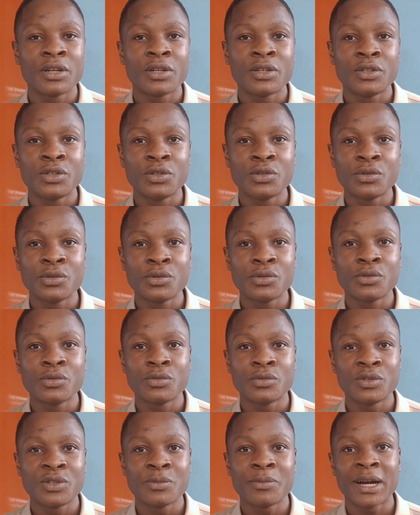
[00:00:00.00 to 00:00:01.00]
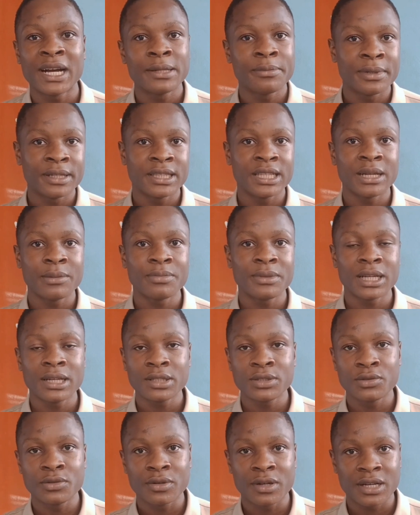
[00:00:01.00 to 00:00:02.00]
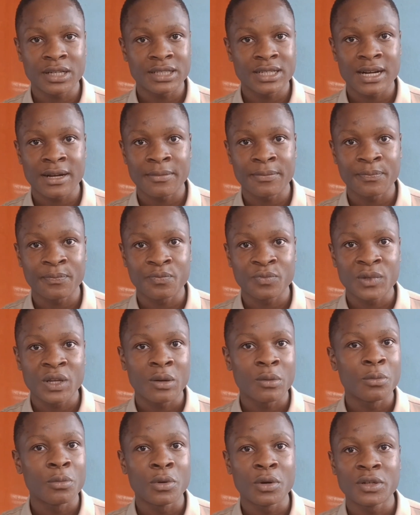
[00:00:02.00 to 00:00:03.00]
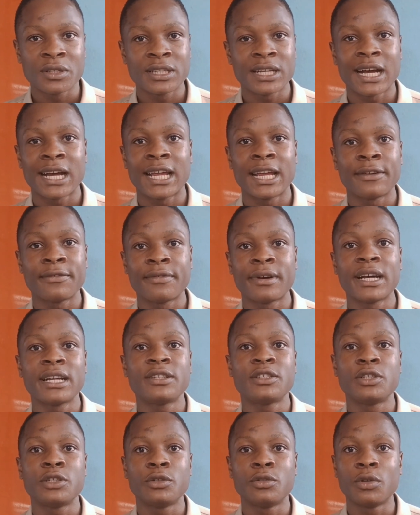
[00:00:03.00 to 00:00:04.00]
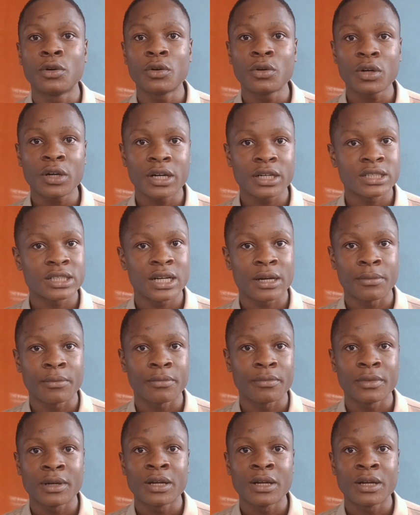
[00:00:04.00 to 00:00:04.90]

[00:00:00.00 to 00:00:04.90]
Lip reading: you might be tempted to cram, but I advise you don't cram.